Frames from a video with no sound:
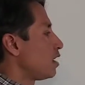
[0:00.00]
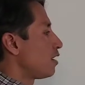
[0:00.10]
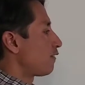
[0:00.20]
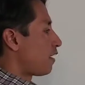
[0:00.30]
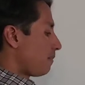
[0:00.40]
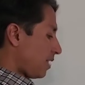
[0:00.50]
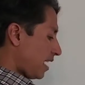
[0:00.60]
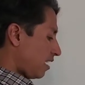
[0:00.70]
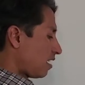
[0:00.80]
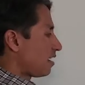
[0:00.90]
From
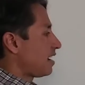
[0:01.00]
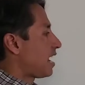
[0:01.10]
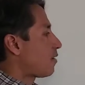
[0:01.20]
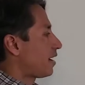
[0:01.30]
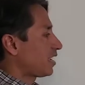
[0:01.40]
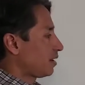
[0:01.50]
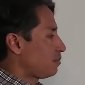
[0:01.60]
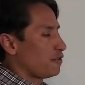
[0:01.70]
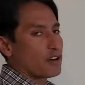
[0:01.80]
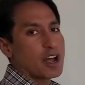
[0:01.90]
there, now I can
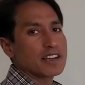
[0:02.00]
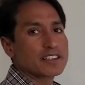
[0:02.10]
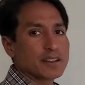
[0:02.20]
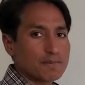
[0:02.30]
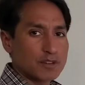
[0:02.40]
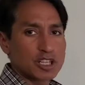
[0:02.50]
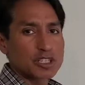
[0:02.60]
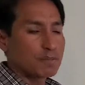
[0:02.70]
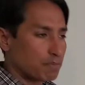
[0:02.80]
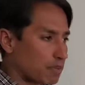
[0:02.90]
move on to
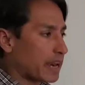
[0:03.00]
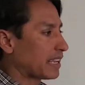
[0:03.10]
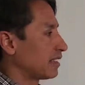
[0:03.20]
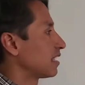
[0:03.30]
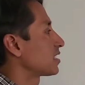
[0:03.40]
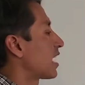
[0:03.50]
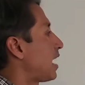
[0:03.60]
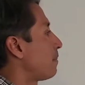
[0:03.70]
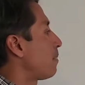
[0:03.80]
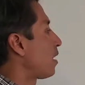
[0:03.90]
just breaking this guy
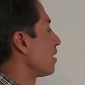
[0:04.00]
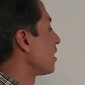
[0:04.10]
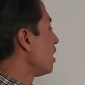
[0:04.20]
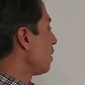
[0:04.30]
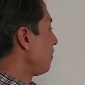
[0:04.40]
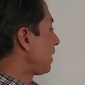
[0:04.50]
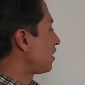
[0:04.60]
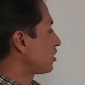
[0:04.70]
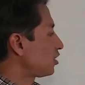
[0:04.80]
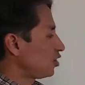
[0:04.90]
apart.
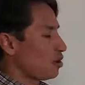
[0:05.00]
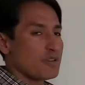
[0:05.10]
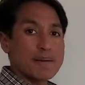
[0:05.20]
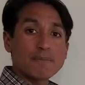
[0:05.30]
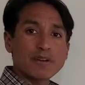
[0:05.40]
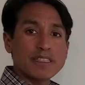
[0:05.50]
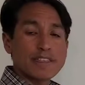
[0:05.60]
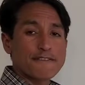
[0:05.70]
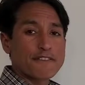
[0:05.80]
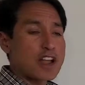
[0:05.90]
Because there's no number in
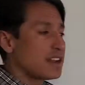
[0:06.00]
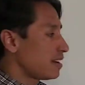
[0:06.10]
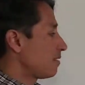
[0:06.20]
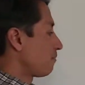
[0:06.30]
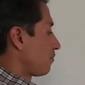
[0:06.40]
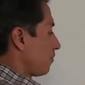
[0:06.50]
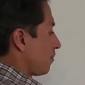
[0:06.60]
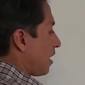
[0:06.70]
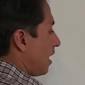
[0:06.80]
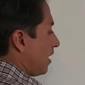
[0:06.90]
the front,
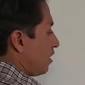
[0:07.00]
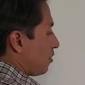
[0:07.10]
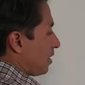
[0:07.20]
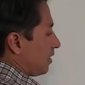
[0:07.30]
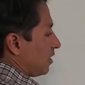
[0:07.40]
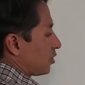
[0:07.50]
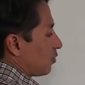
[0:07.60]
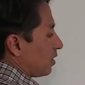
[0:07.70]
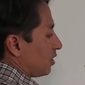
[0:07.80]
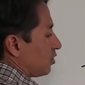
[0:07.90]
I know that this
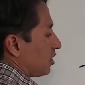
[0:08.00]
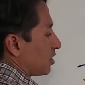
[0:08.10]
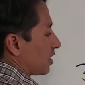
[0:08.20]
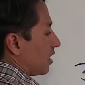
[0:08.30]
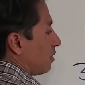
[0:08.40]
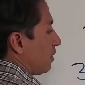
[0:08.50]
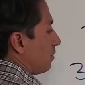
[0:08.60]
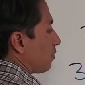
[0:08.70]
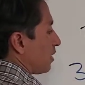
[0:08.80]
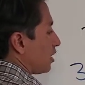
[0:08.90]
one is just going to be
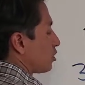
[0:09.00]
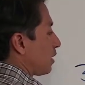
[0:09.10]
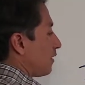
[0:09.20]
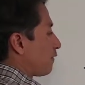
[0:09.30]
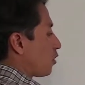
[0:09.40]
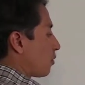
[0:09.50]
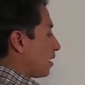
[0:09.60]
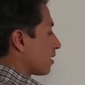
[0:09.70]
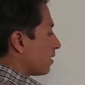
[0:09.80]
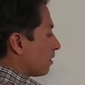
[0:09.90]
pretty straightforward.